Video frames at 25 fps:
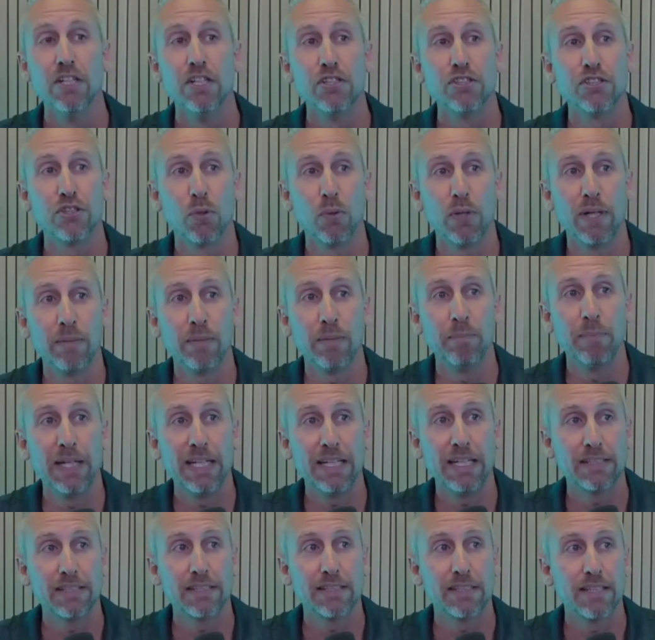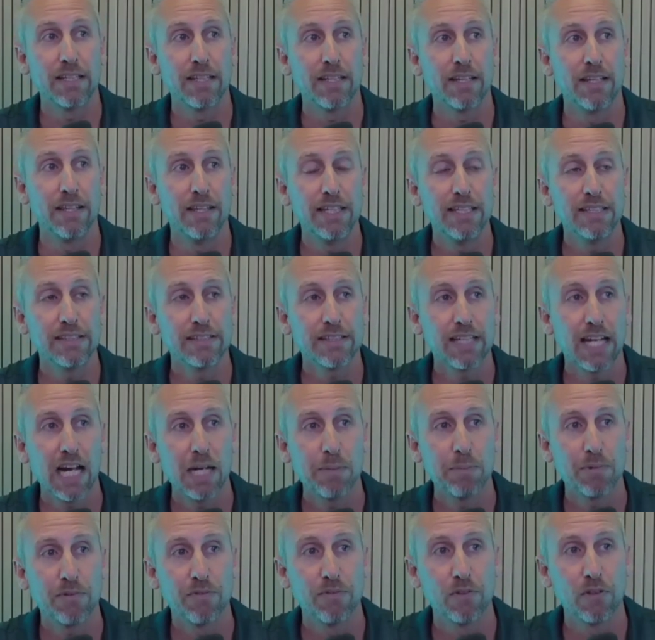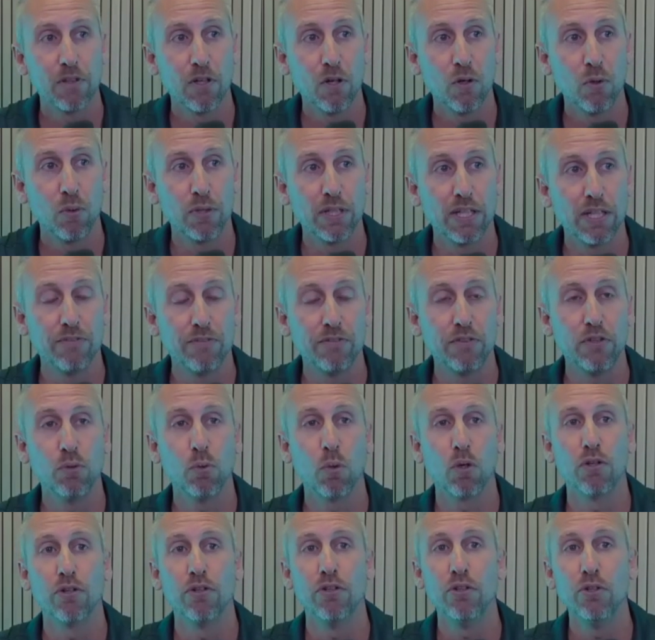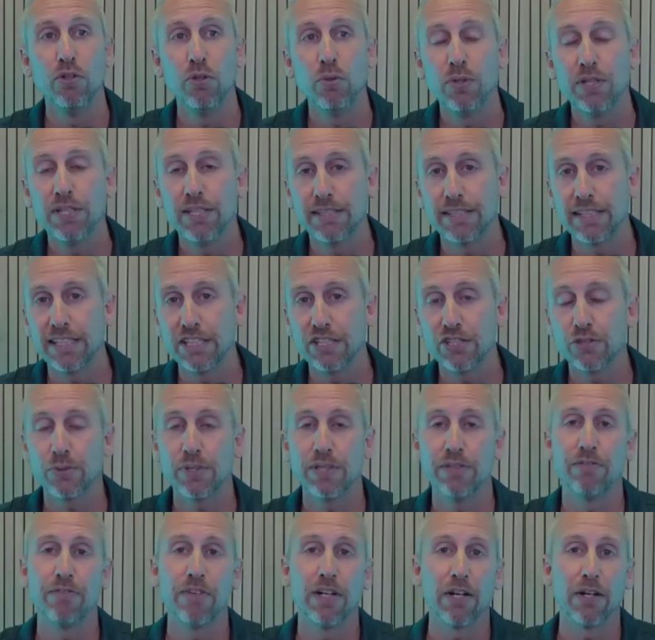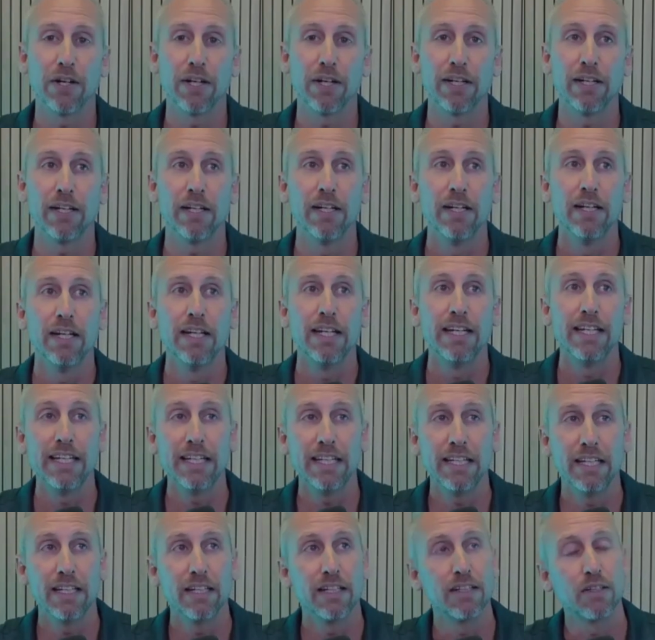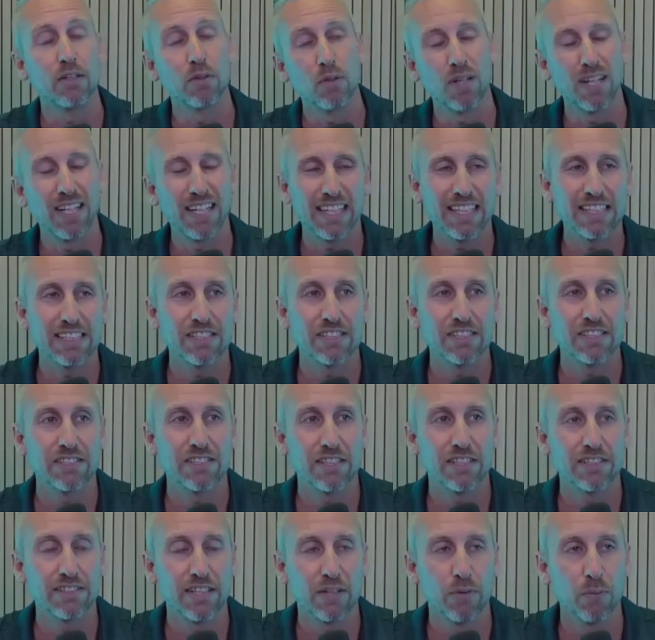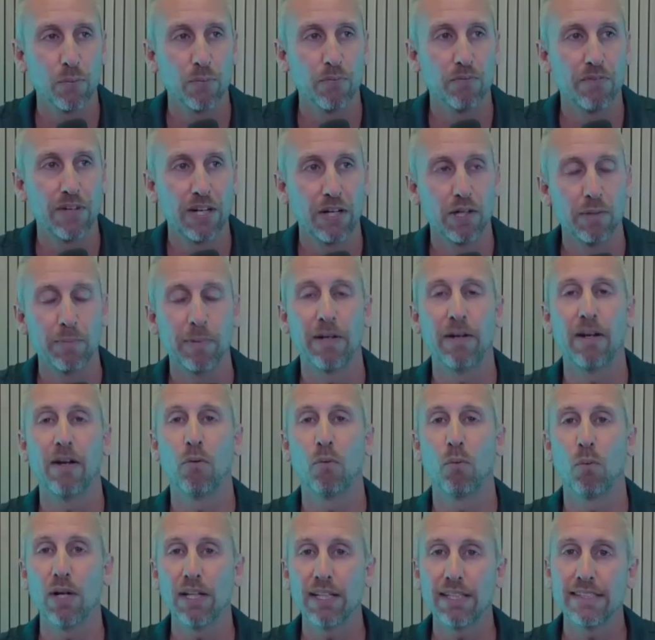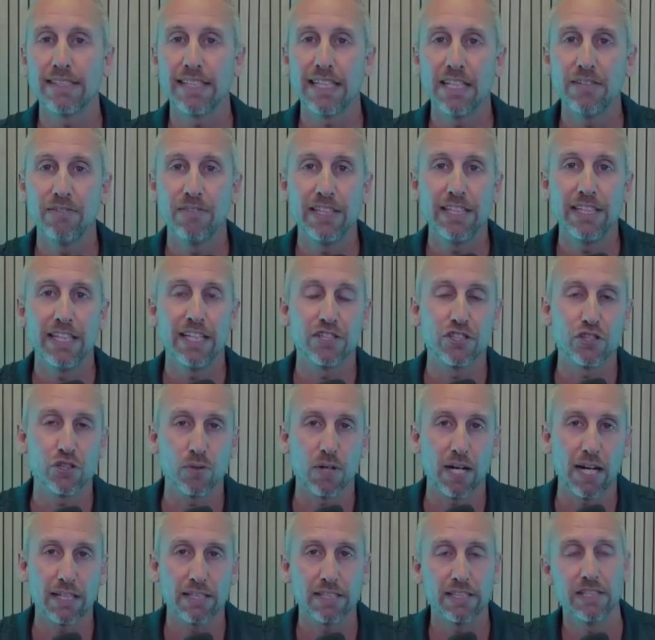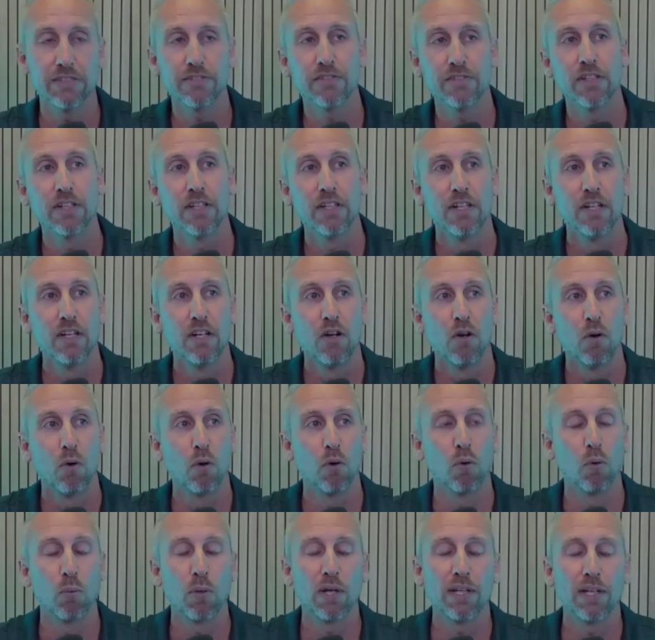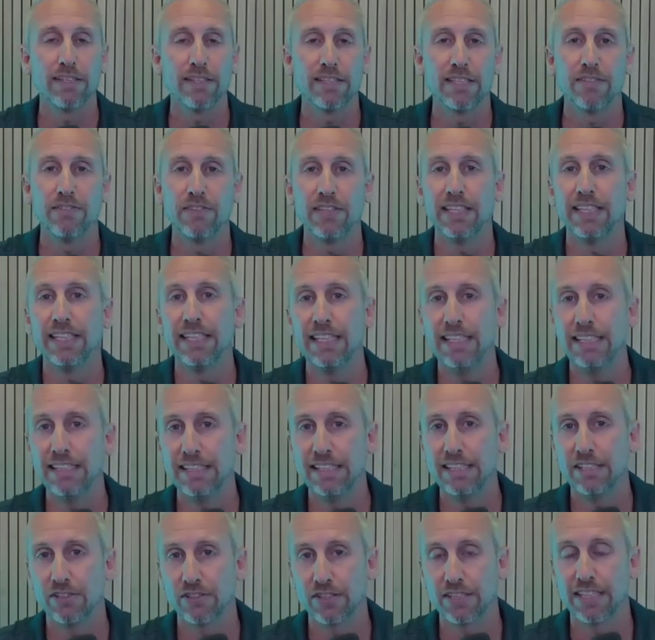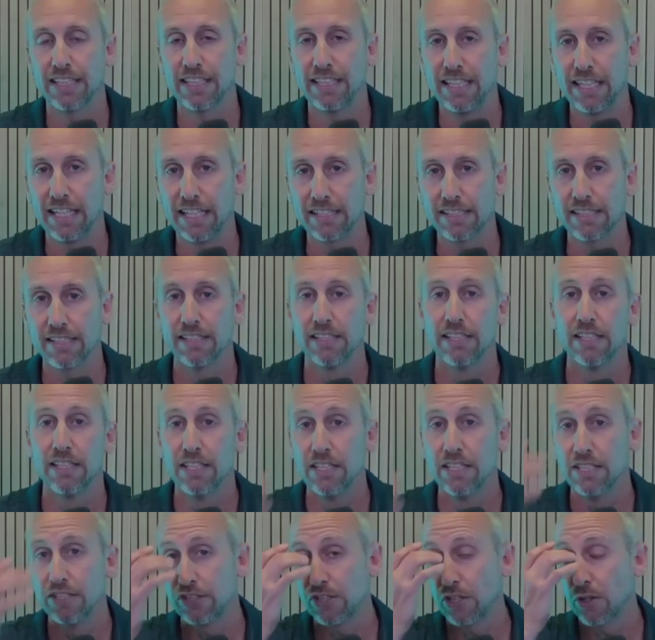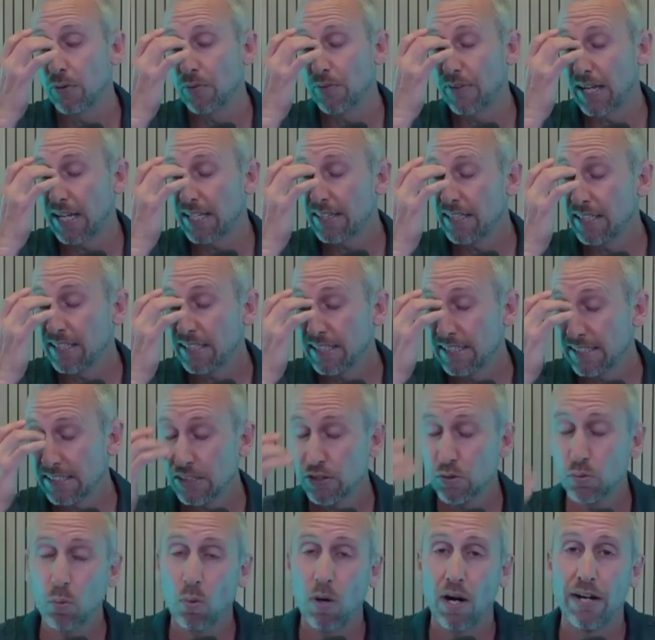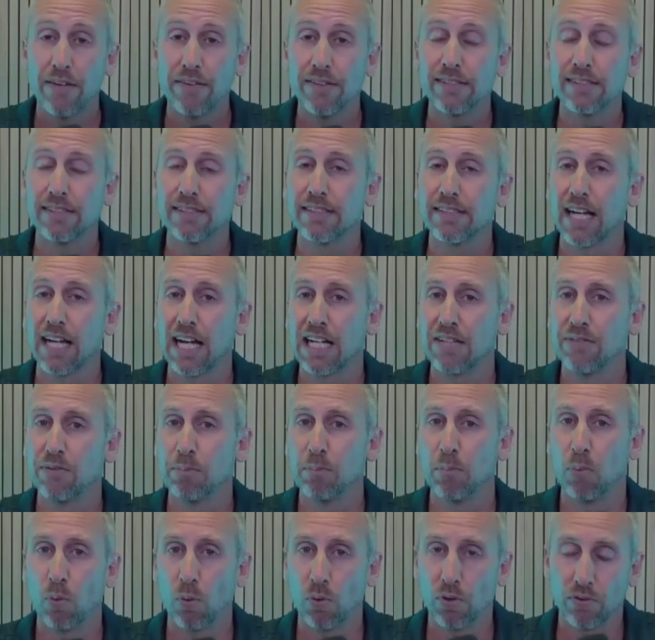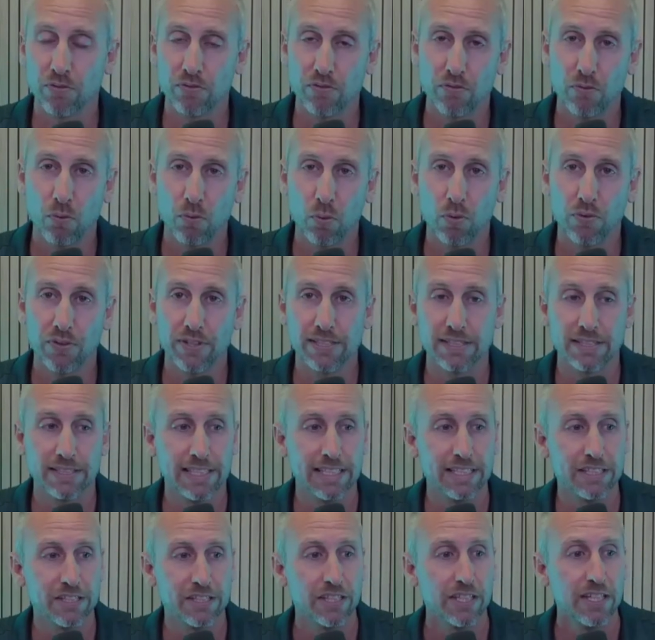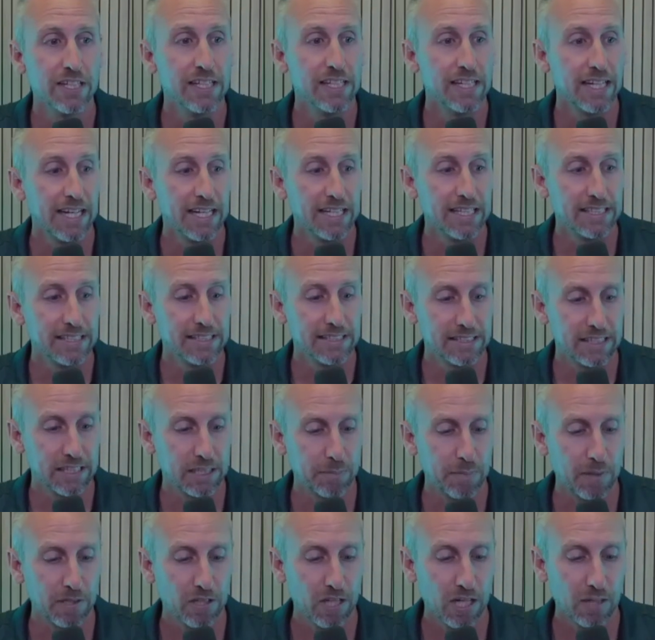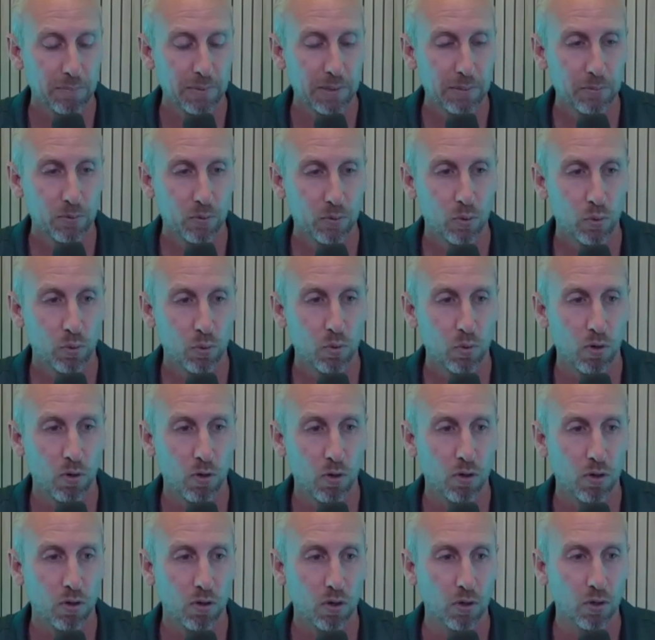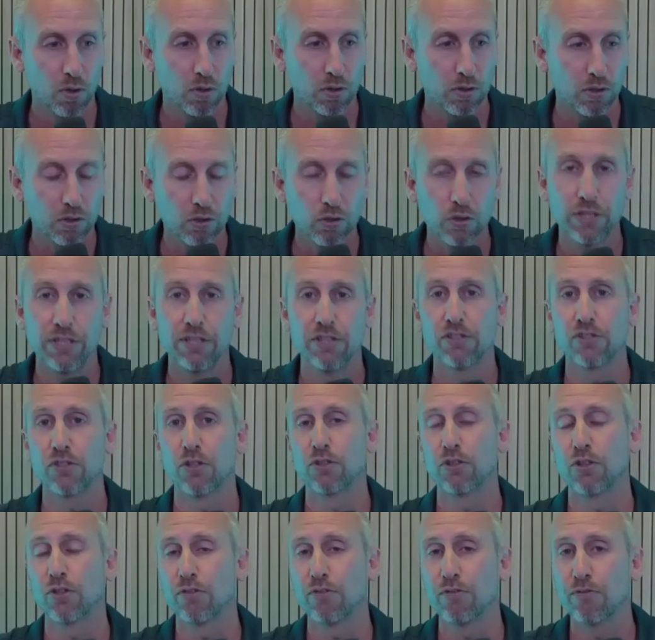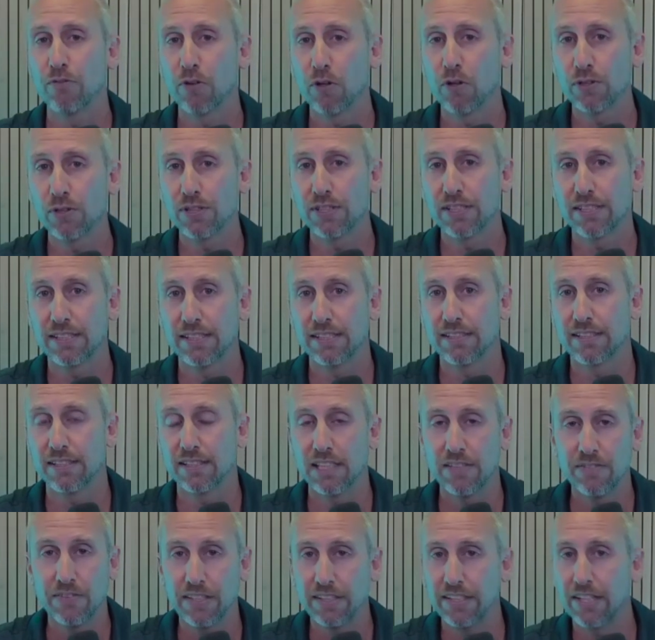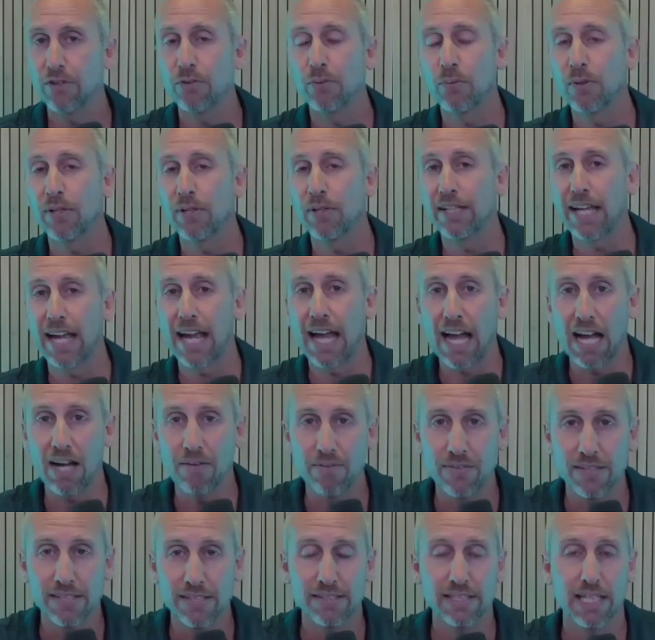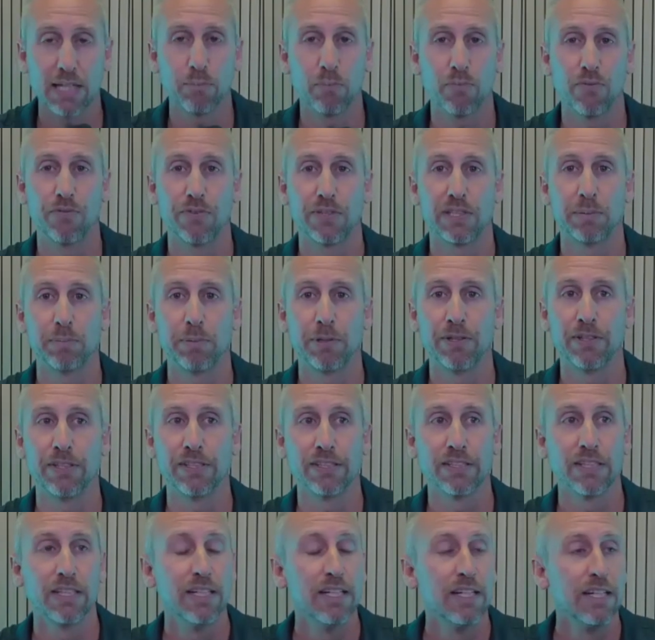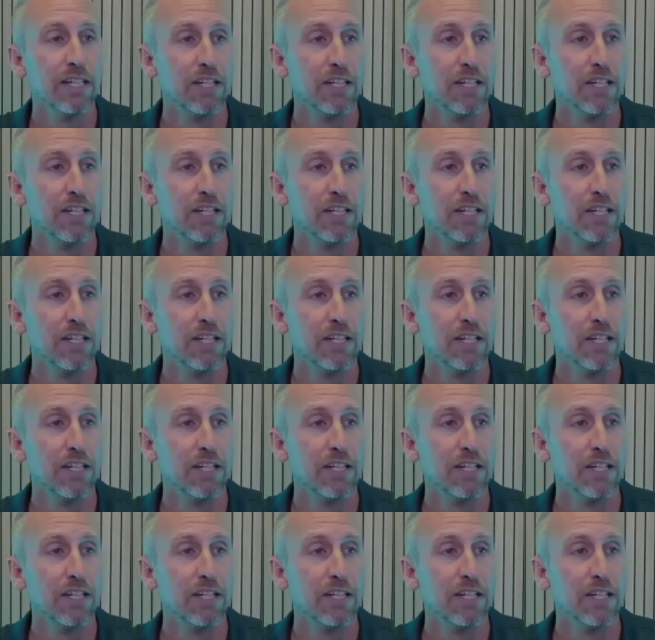So it makes this type of loan, if you are new to this industry, very, I guess you shouldn't say very, but relatively attractive or relatively easier to get. So I think this is why this is kind of important for this niche. Is a lot of people who are looking to start their first assisted living, they don't really have this type of experience.